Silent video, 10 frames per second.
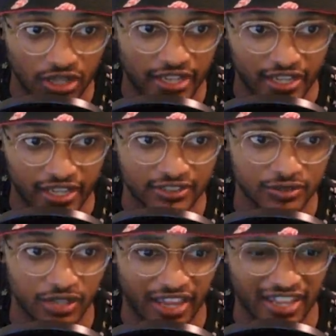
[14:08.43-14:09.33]
I guess.
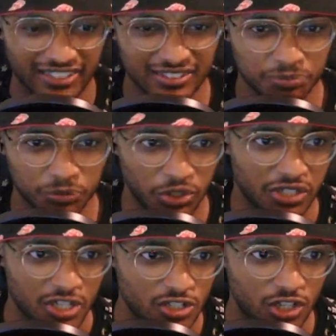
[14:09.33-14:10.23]
I guess it's doing
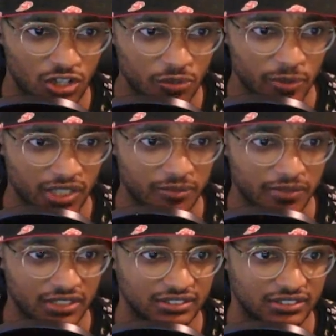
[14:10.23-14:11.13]
a Soul beam
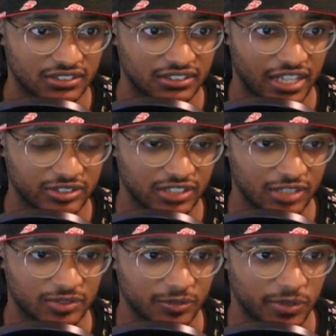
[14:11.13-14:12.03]
because that
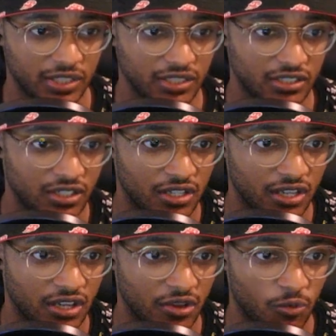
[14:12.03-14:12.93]
seems to be
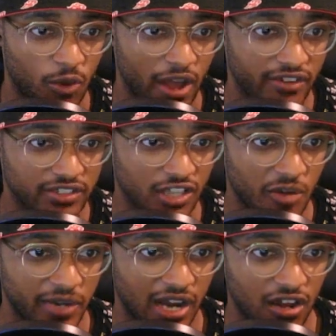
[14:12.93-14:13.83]
where it's
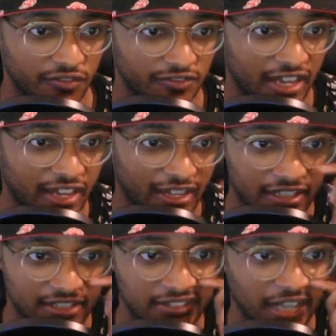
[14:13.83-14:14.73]
coming out of. Like I can
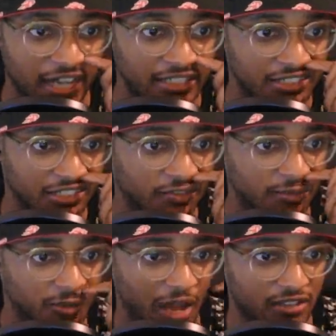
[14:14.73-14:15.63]
kind of see from
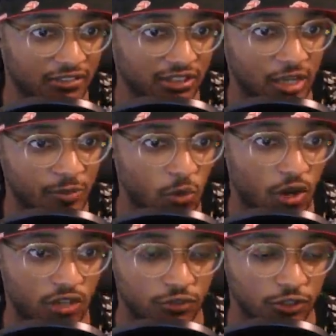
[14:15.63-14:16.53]
this panel, the number
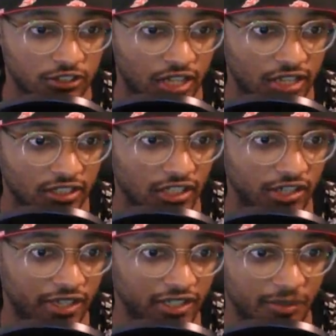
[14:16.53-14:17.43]
one rule is kind of
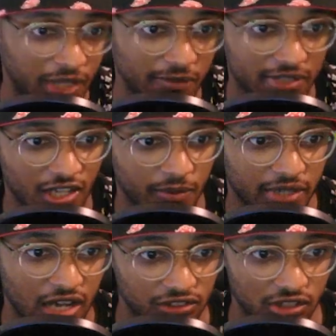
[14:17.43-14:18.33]
glowing and the beam is coming out. So